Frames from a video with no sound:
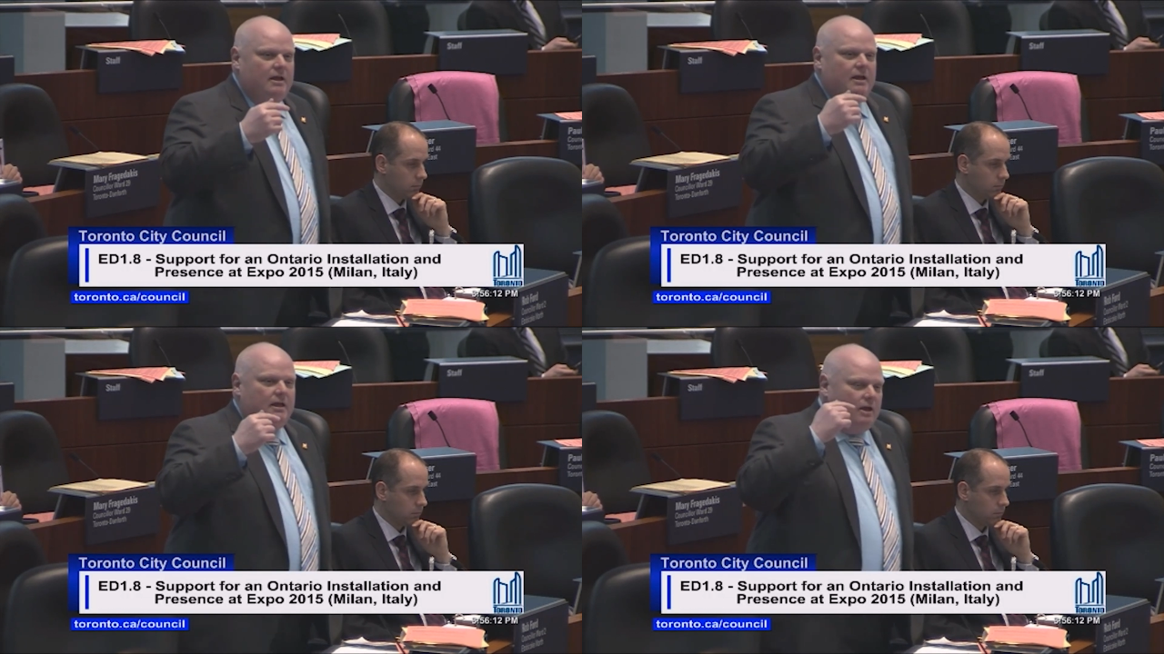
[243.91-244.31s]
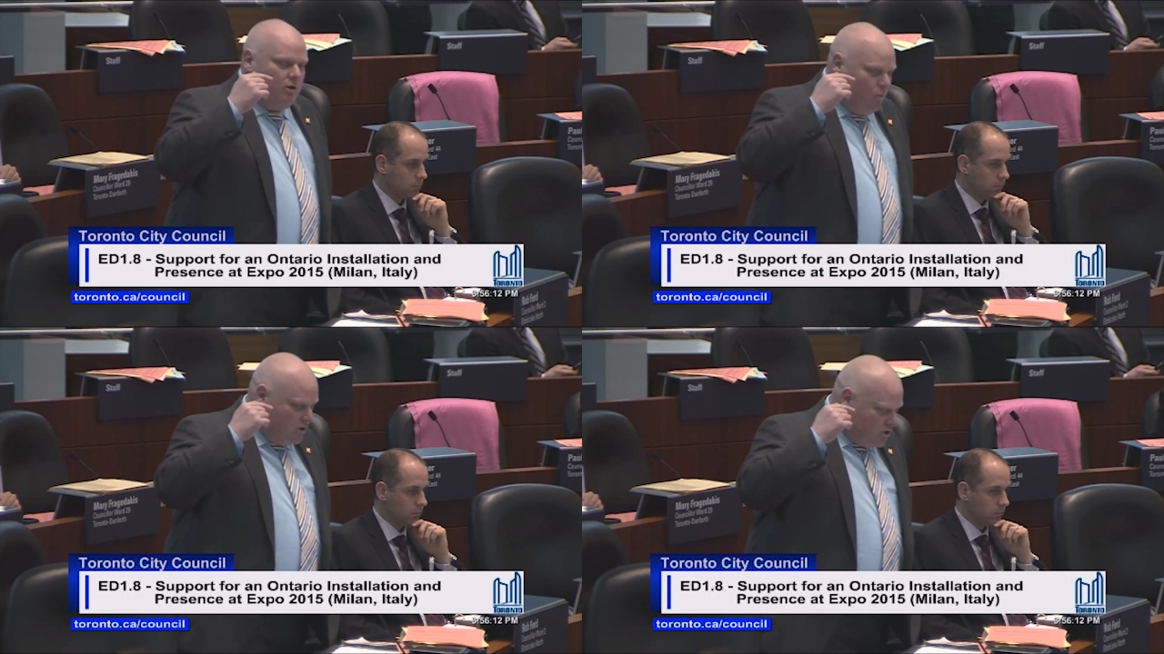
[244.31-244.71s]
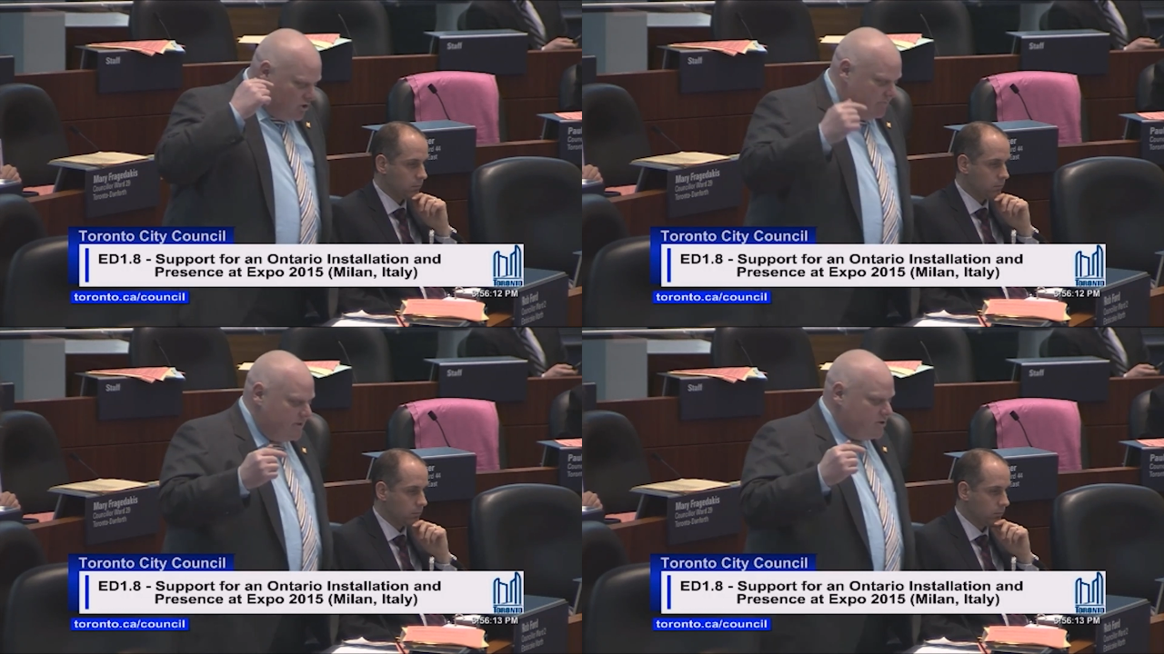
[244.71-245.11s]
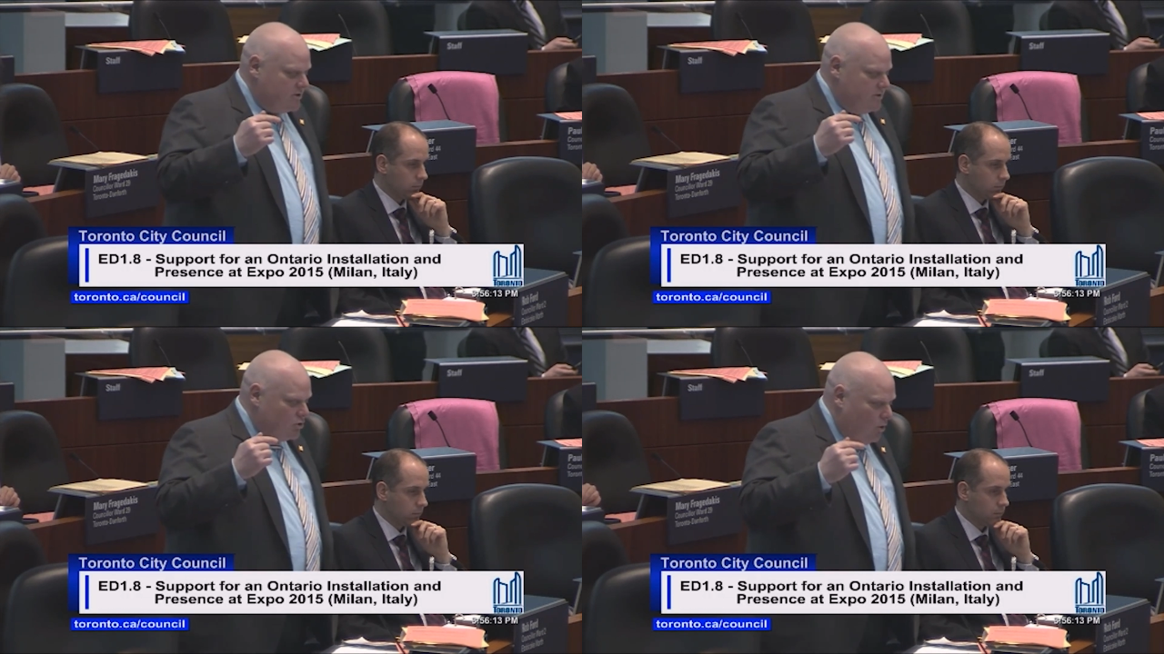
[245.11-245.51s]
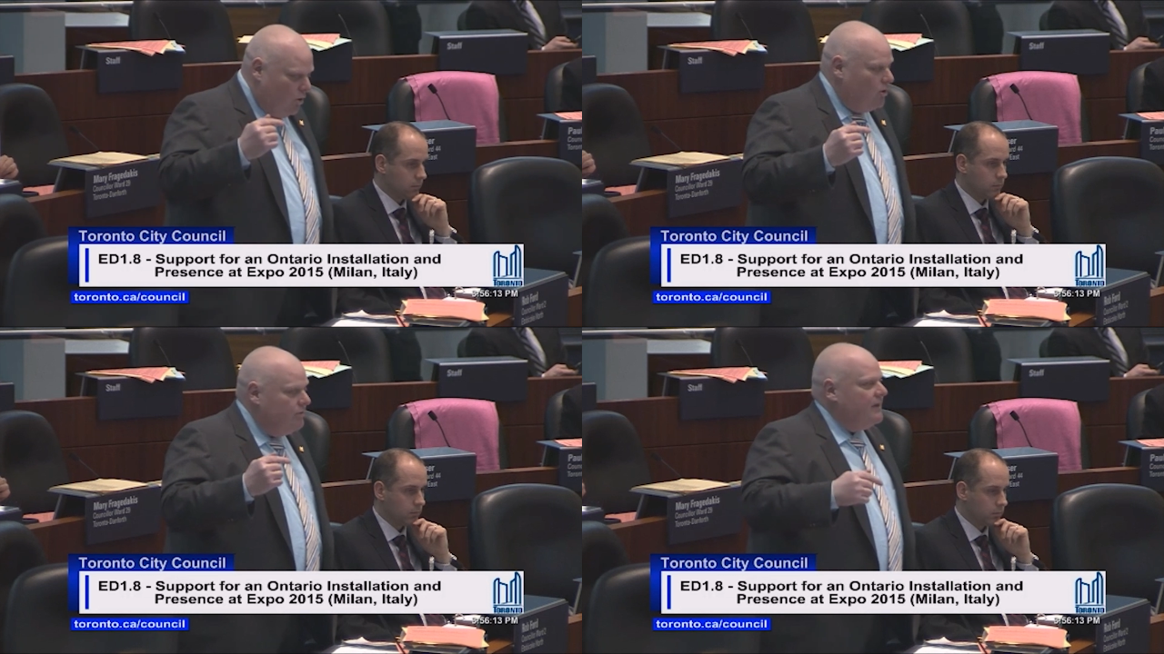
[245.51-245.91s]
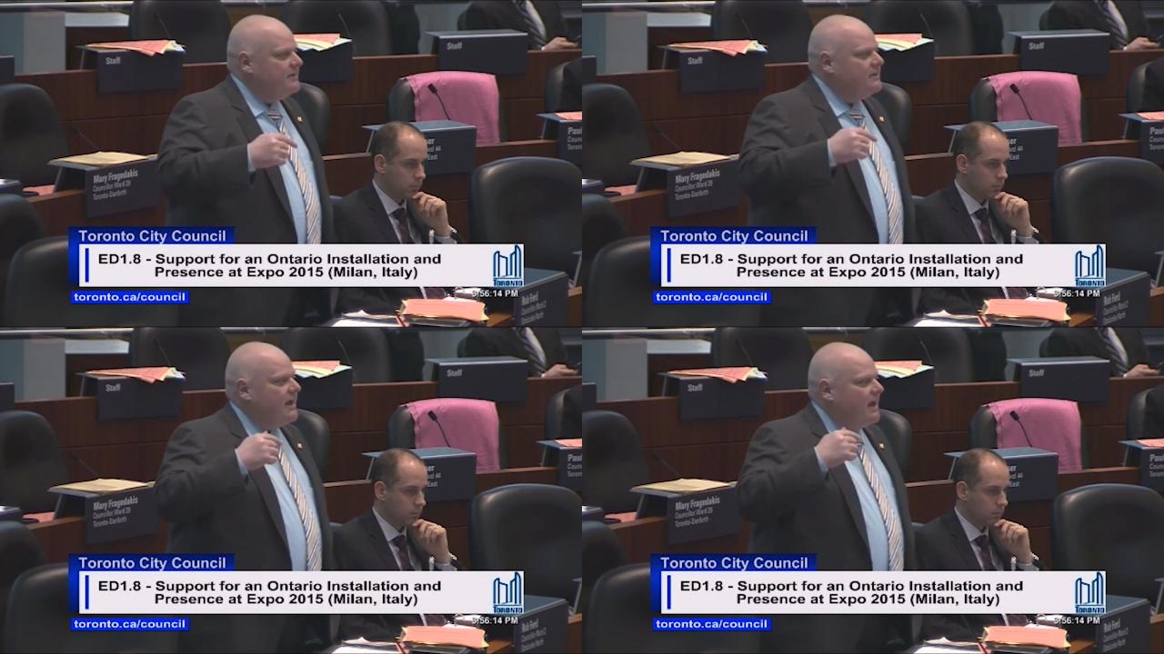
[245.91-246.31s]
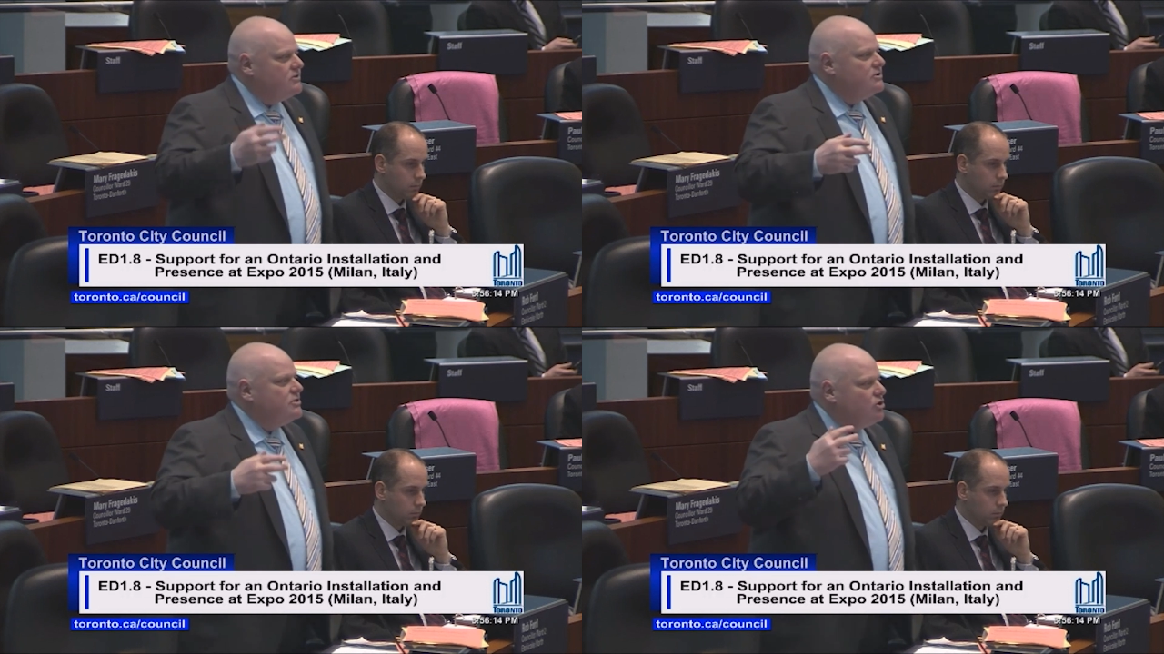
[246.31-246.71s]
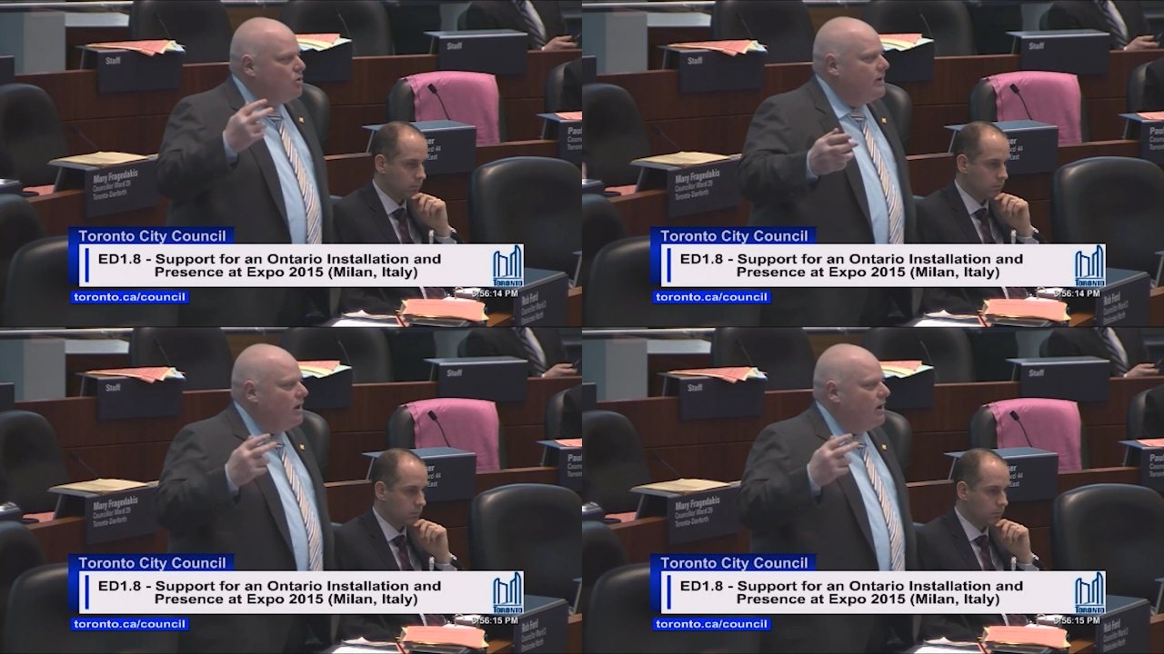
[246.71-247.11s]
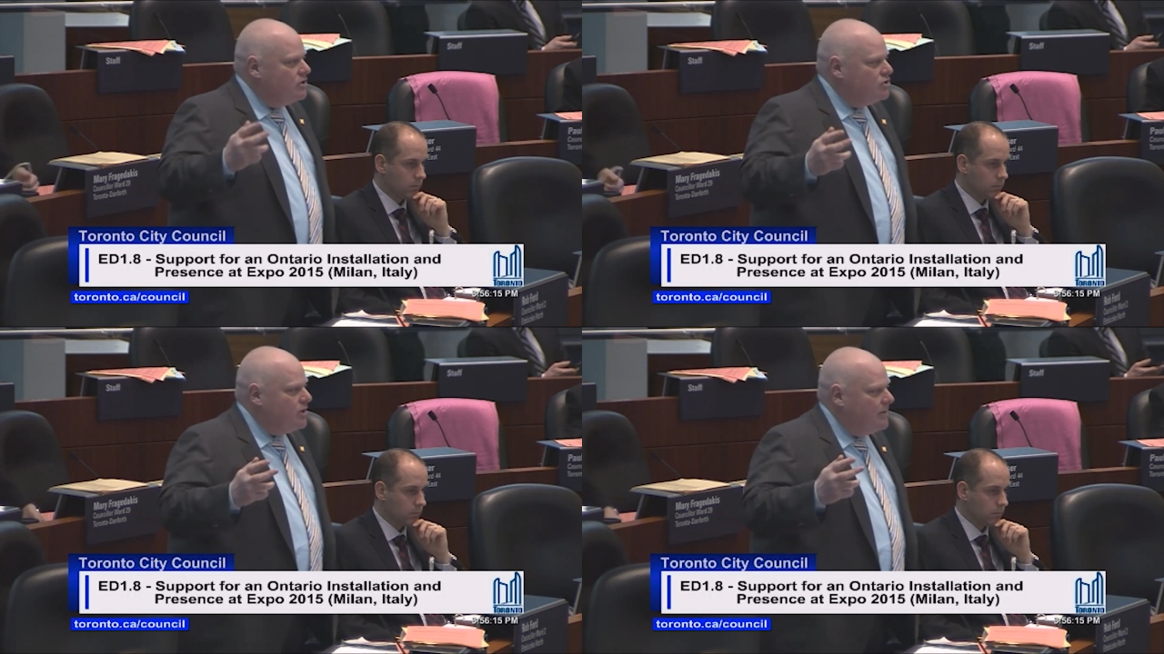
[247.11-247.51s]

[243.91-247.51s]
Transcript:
Speaker 1: and we should have been told that the councillors are going on a trip.